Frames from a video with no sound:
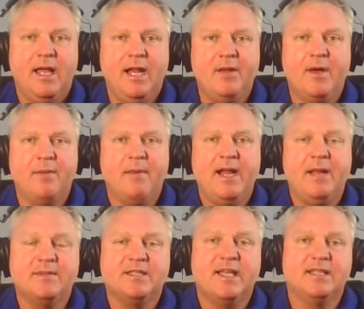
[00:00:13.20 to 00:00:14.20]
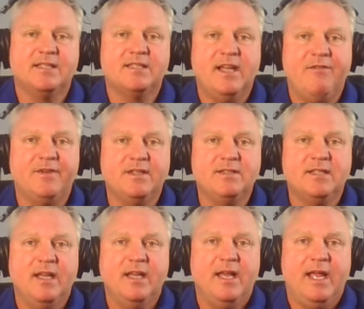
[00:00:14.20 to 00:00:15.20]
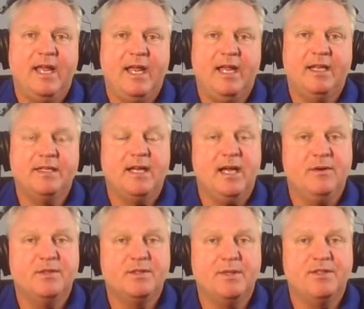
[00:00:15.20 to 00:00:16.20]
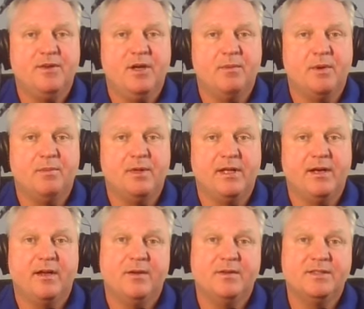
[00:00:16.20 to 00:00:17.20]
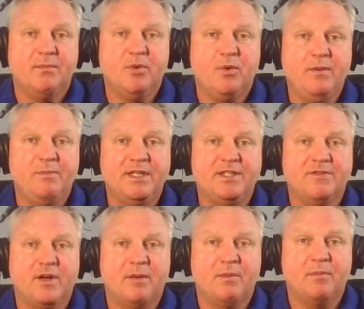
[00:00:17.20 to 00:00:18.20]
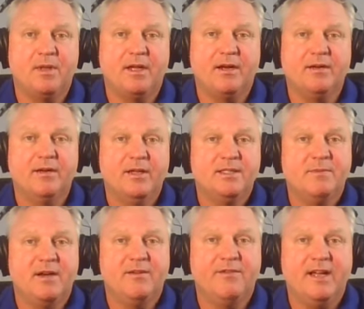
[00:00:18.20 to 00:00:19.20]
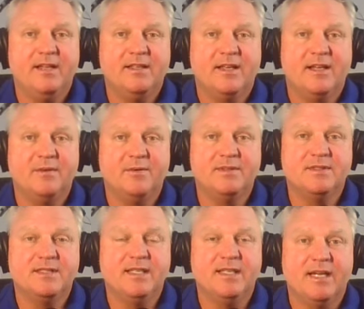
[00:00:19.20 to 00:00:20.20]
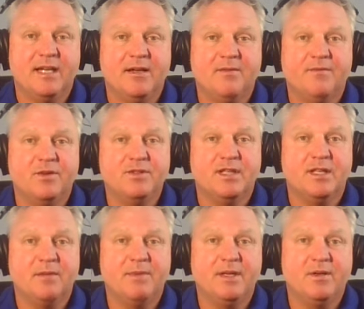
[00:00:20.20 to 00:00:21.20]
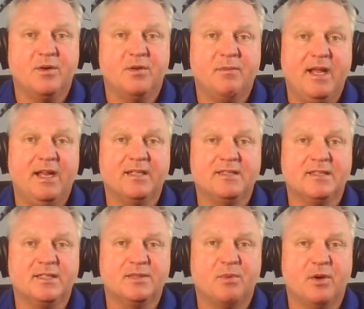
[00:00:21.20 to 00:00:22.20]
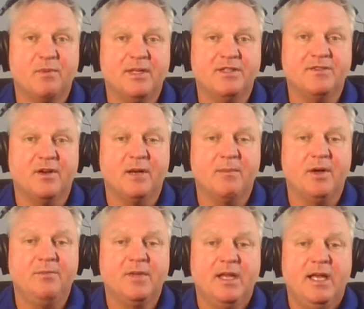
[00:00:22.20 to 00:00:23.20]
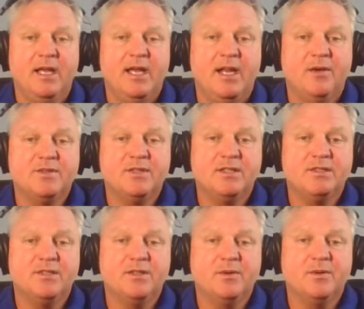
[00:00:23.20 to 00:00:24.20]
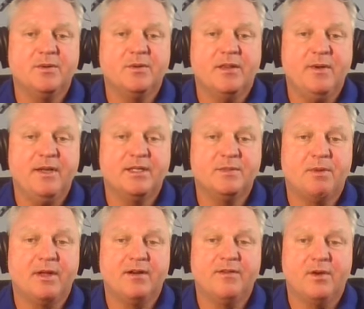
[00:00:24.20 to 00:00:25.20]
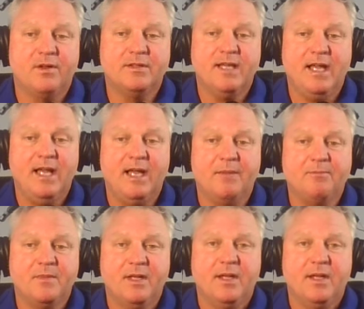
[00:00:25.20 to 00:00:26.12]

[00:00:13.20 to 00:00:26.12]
Anyway, my name is Kent Steffes, and I was a beach volleyball player. I was the number one beach volleyball player. As a matter of fact, I was the first Olympic gold medalist in the sport of beach volleyball, and I was also the winningest player of all time.